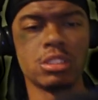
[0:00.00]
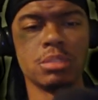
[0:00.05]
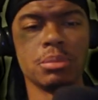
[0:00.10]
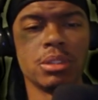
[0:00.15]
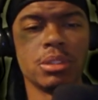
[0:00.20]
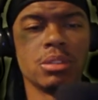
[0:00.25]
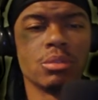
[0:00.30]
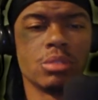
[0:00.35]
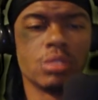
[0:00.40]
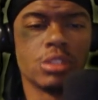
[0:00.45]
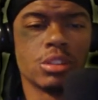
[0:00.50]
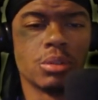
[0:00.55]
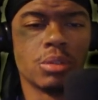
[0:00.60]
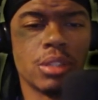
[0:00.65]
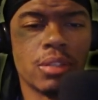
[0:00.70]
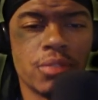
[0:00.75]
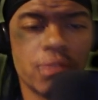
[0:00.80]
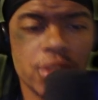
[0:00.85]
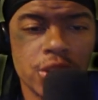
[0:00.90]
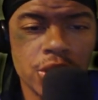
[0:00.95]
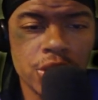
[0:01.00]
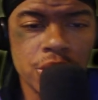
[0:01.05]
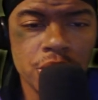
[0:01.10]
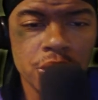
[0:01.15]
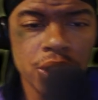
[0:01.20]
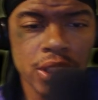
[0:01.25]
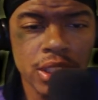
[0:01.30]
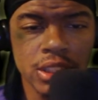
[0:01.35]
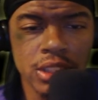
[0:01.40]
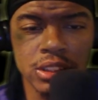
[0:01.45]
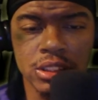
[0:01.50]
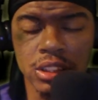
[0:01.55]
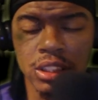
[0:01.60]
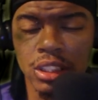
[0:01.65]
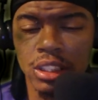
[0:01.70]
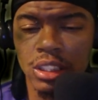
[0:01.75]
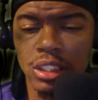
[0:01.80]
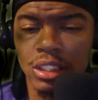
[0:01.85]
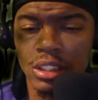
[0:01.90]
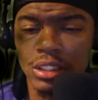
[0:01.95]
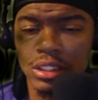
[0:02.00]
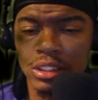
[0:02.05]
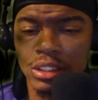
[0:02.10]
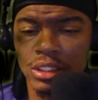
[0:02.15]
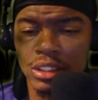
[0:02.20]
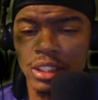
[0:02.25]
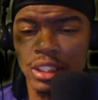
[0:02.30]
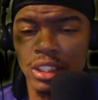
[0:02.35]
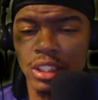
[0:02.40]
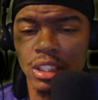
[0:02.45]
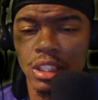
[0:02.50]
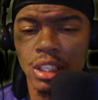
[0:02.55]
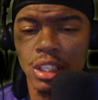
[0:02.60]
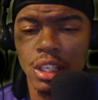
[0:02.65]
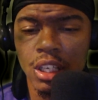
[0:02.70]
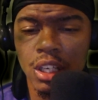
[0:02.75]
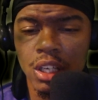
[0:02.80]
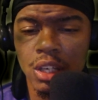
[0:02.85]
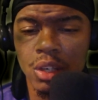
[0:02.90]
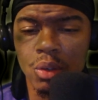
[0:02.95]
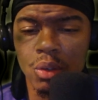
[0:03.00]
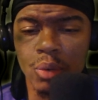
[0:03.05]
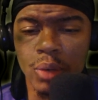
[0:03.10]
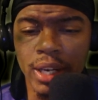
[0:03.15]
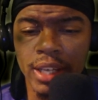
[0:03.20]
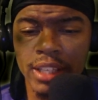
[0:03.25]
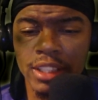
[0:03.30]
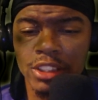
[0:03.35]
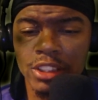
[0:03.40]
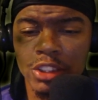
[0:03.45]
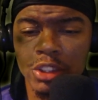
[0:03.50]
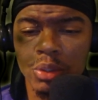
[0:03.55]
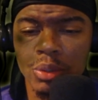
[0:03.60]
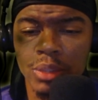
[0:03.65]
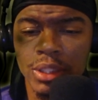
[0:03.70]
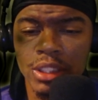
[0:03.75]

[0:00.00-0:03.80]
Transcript: So without further ado, guys, uh, let's just get right into it.